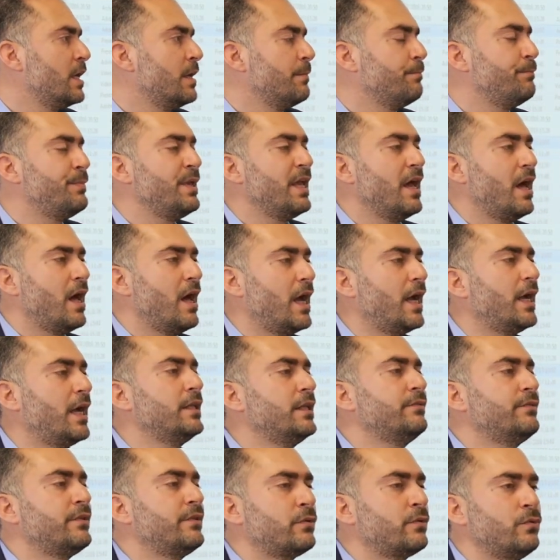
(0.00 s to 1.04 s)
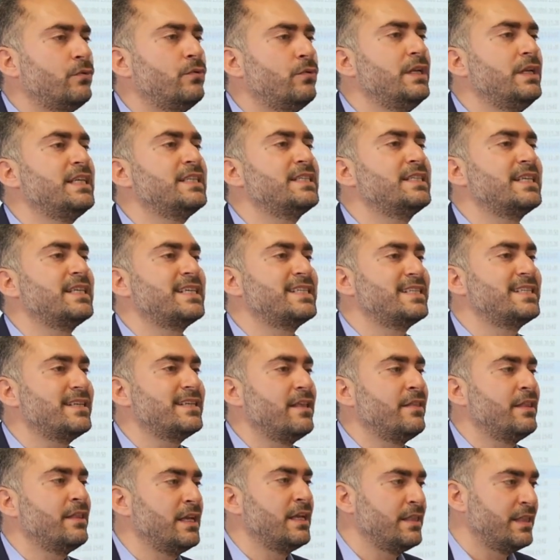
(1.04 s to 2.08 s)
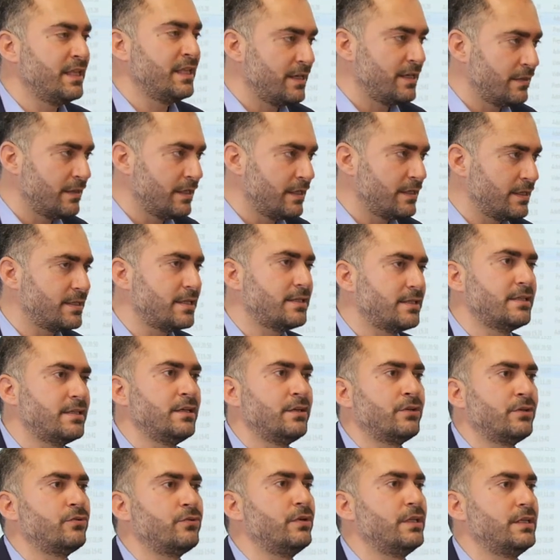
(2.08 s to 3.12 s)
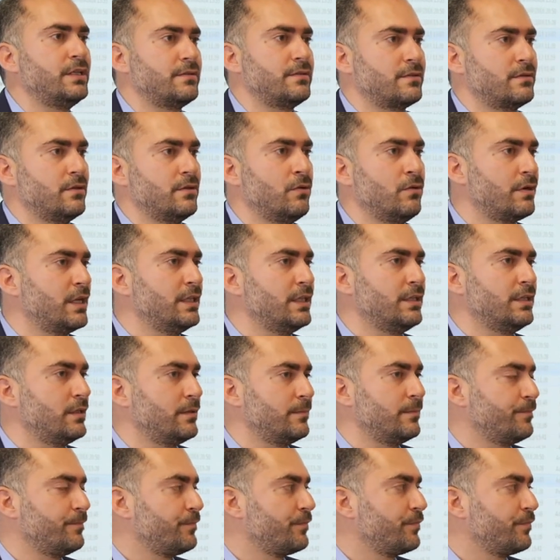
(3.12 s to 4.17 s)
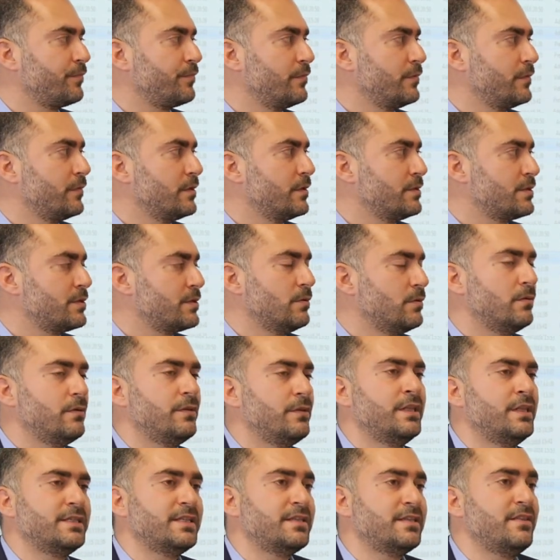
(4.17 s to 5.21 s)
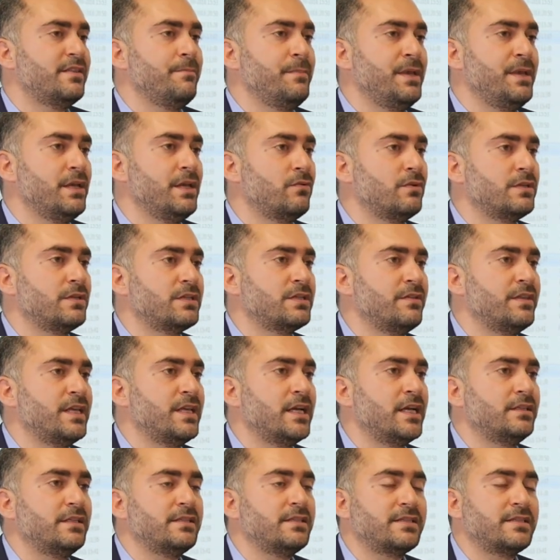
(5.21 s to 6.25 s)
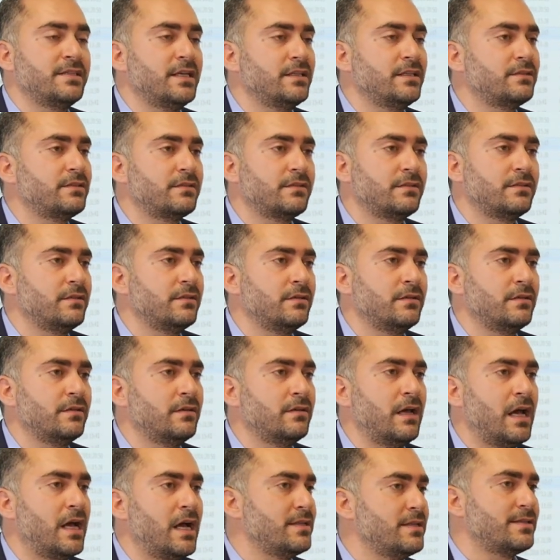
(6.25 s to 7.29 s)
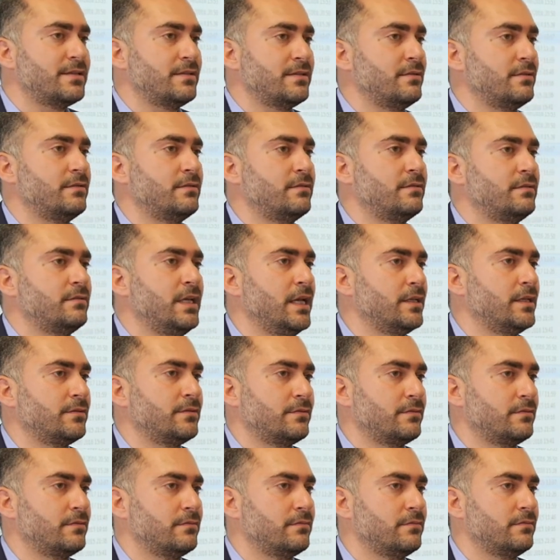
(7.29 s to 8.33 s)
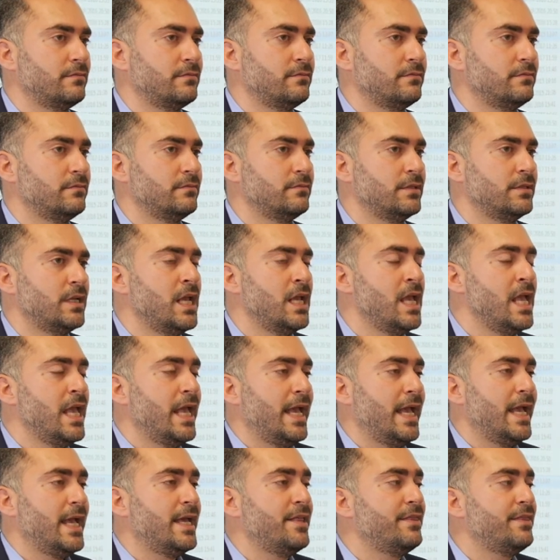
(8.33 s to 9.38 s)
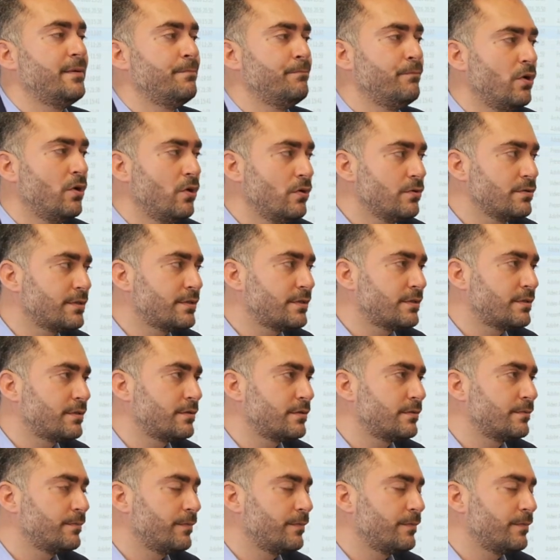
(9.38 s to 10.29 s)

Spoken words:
behind the rulings, the existing rulings already? So this is the main question that it's not answered yet. And the most